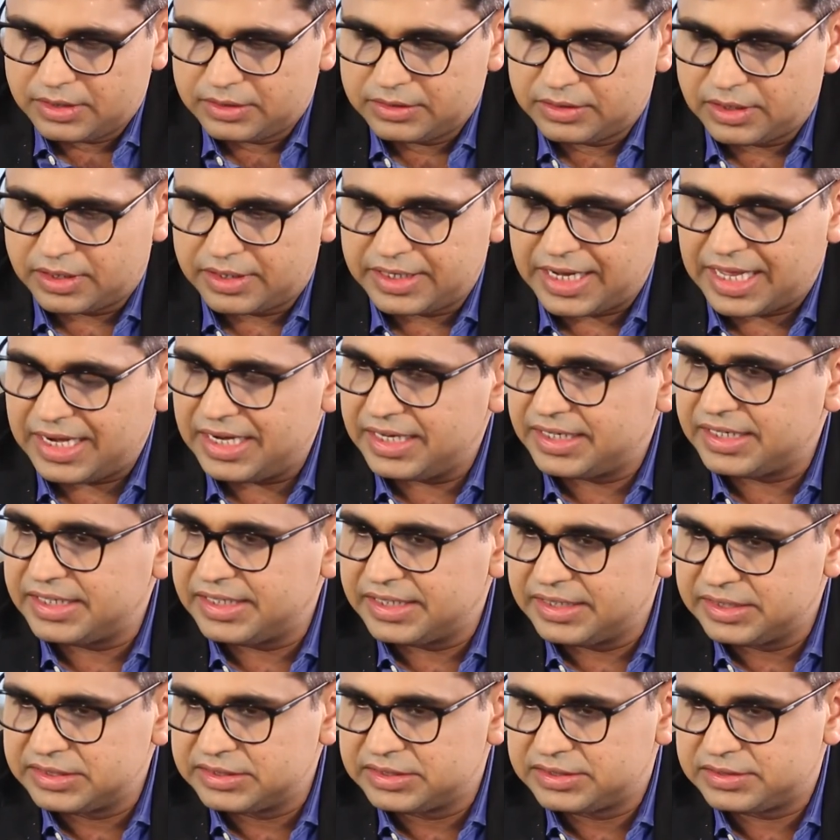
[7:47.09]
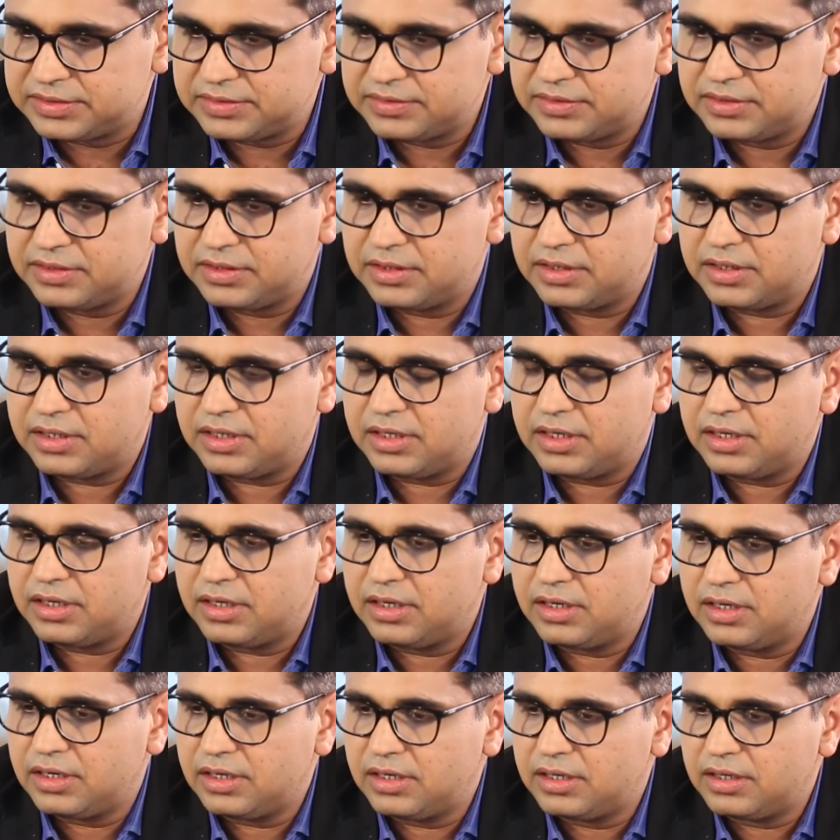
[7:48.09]
The reality is
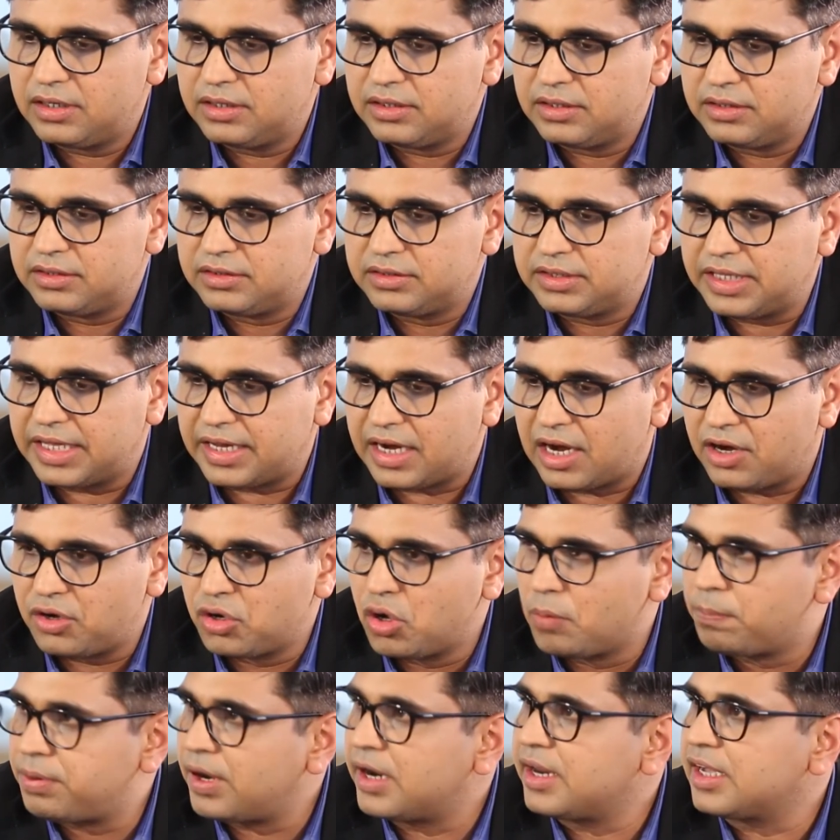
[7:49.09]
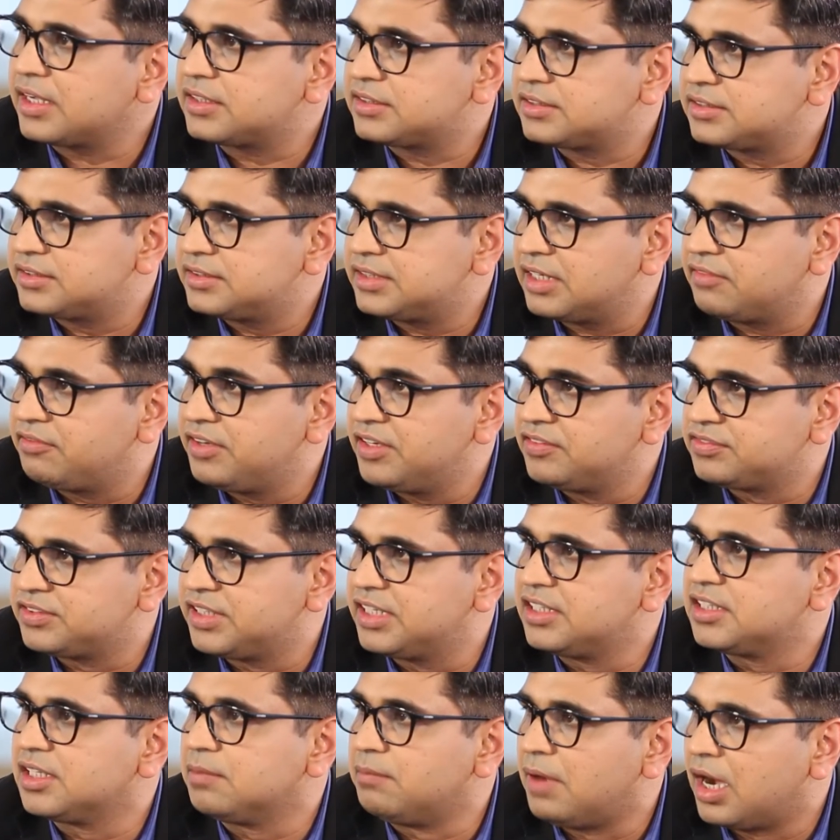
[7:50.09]
there are no products that we've
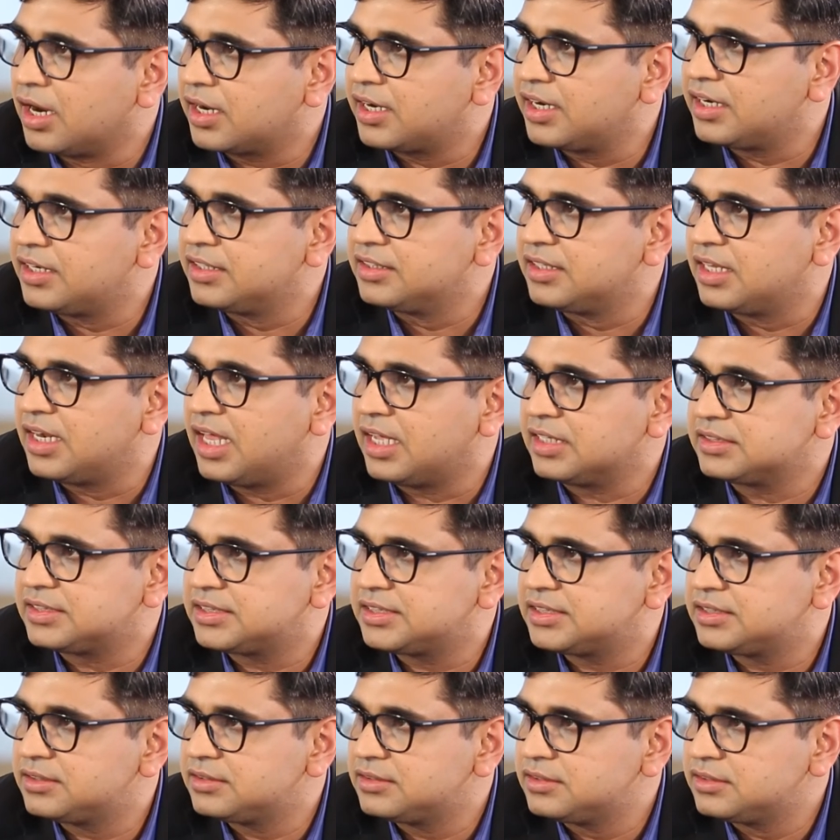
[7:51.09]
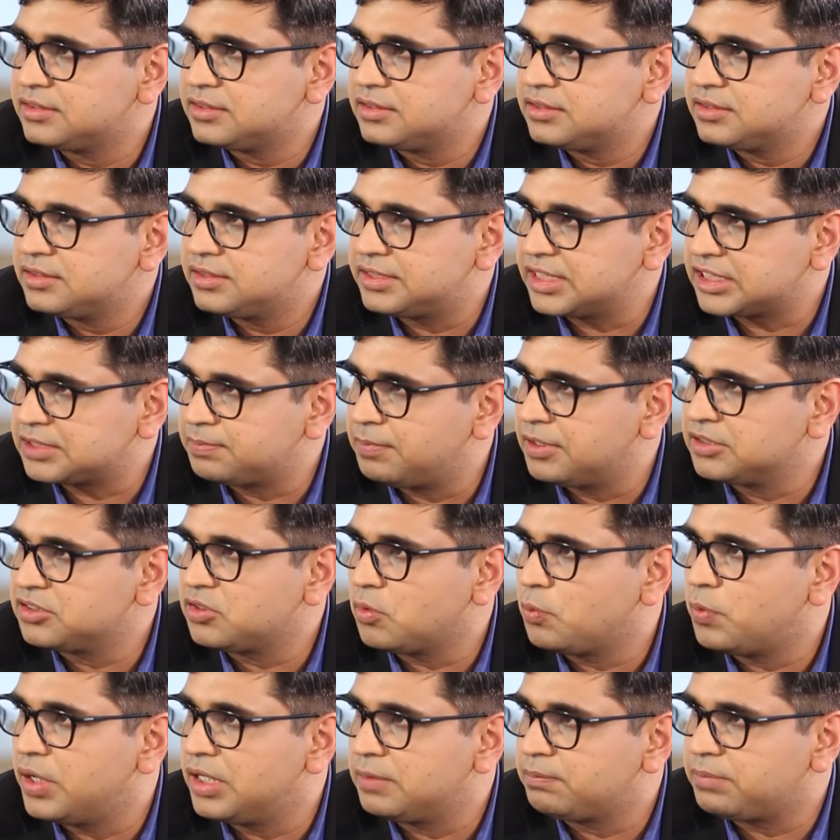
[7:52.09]
seen in the market in the last 6 months
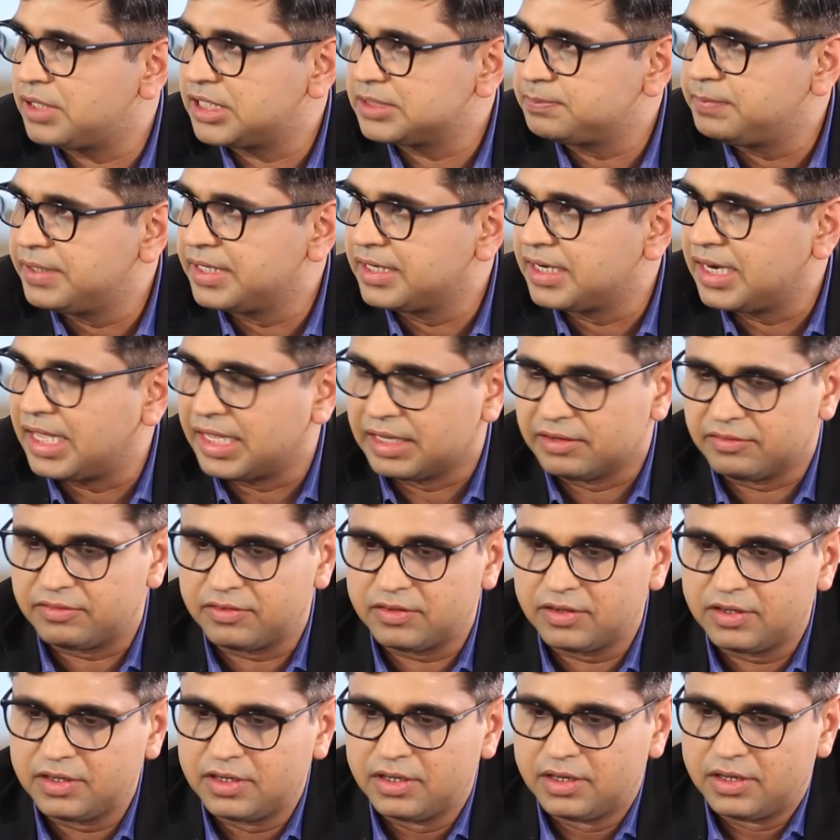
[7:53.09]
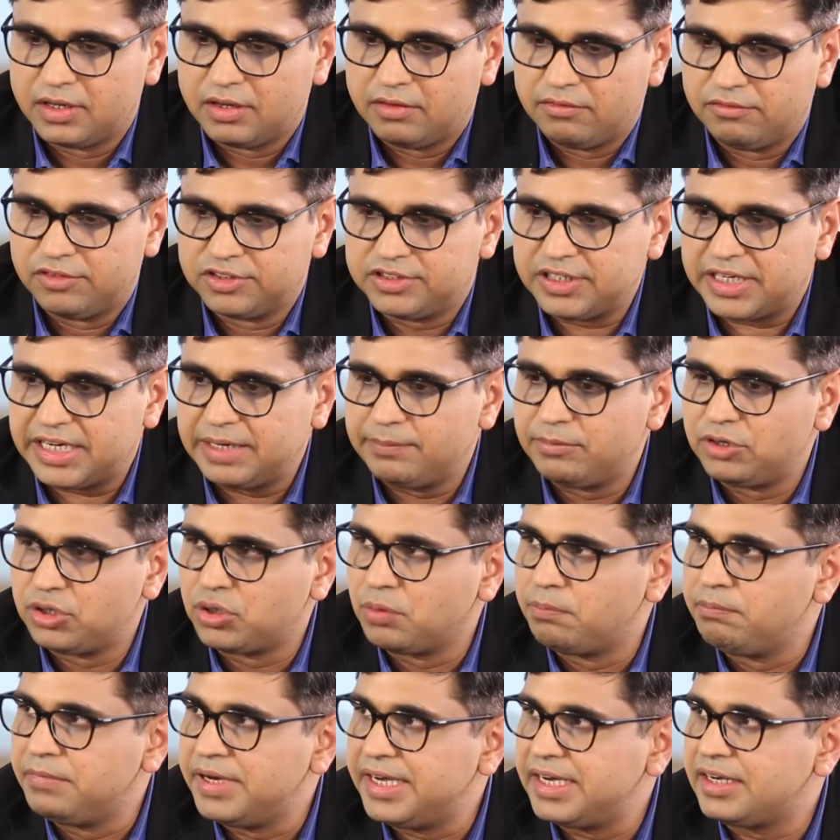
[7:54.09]
of Wealth Plus being live which are able
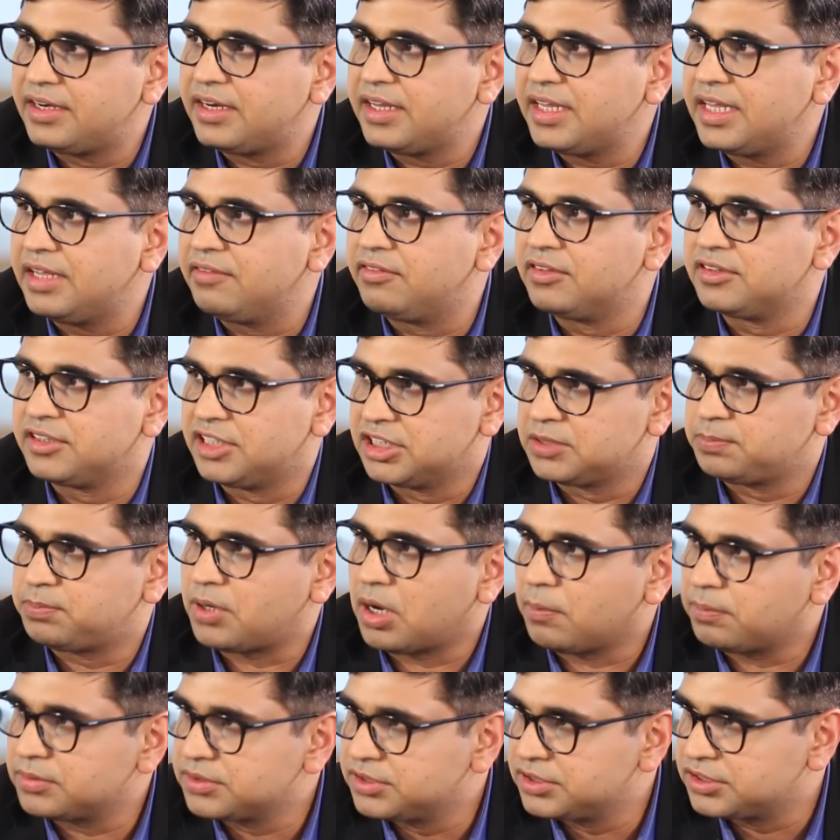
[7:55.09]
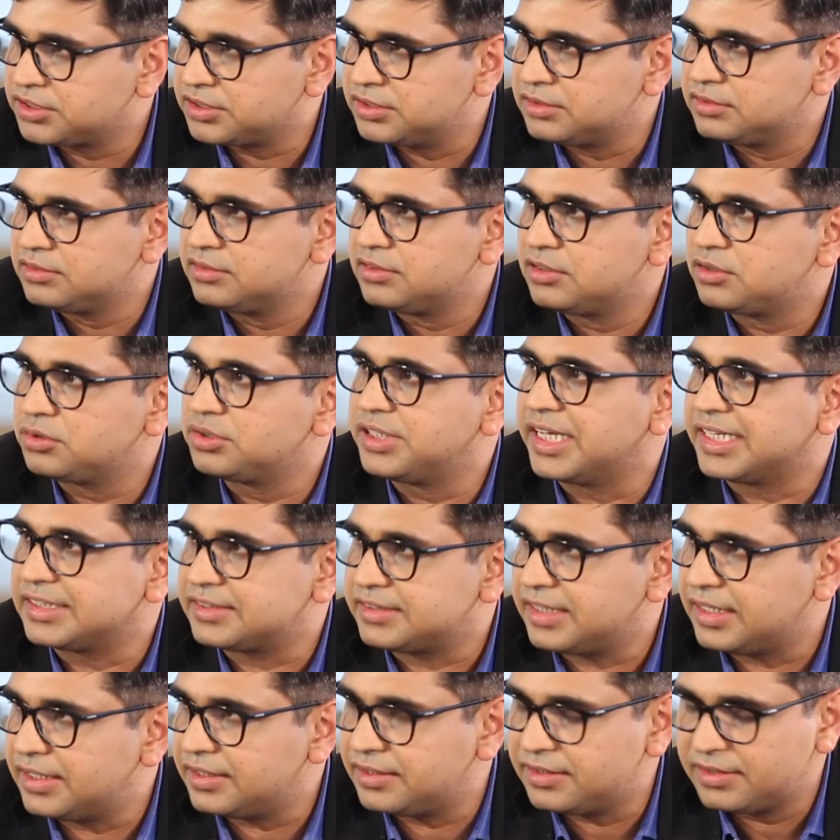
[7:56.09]
to meet even this proposition to the
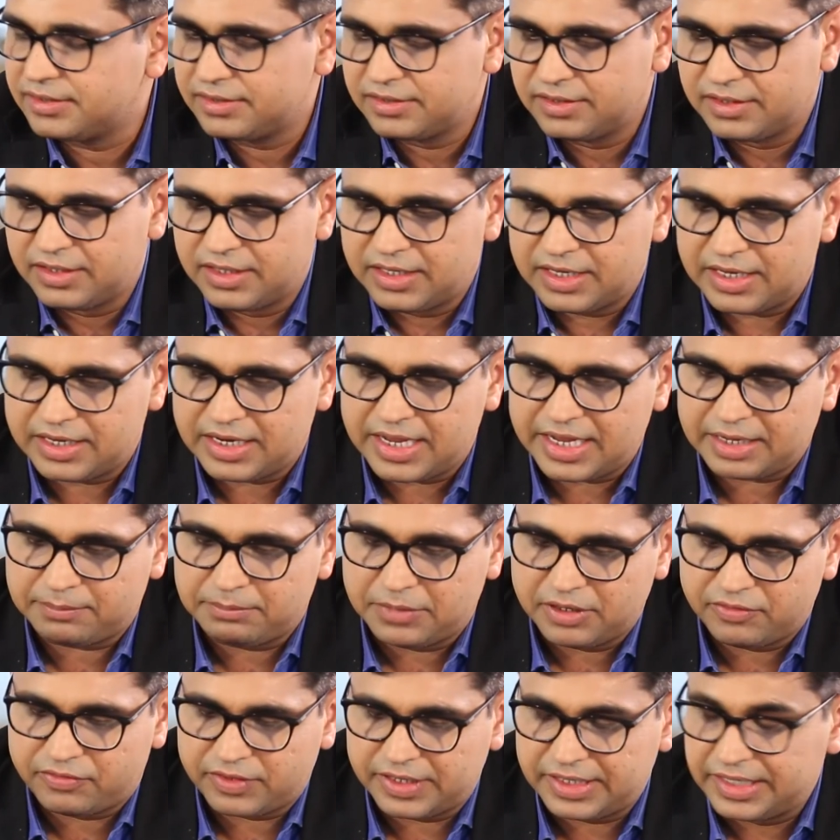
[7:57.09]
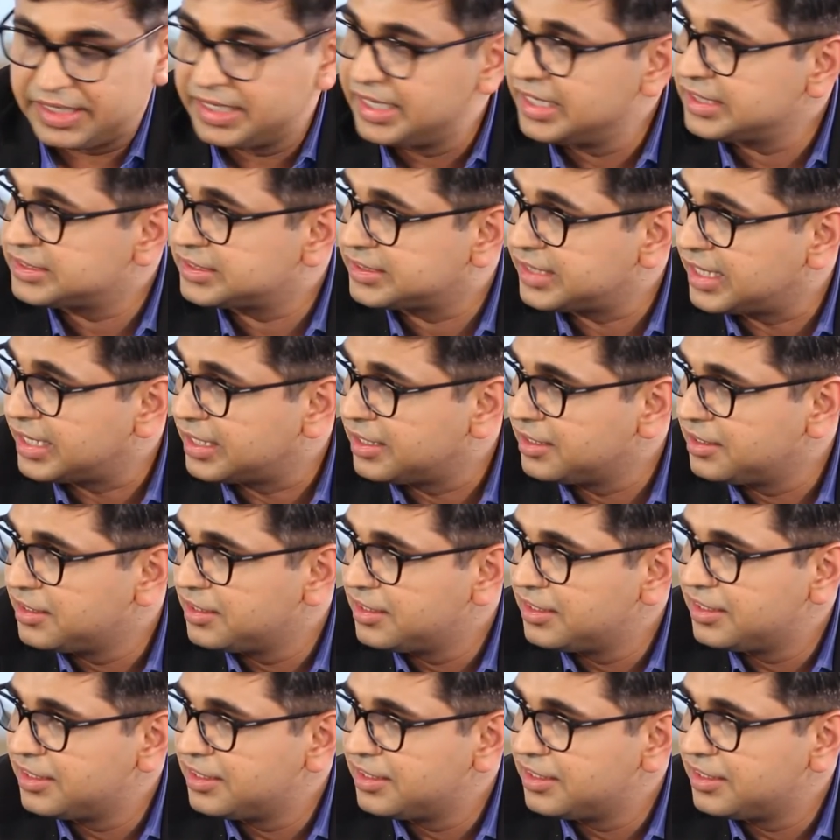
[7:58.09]
extent. And like my friend Nilesh said,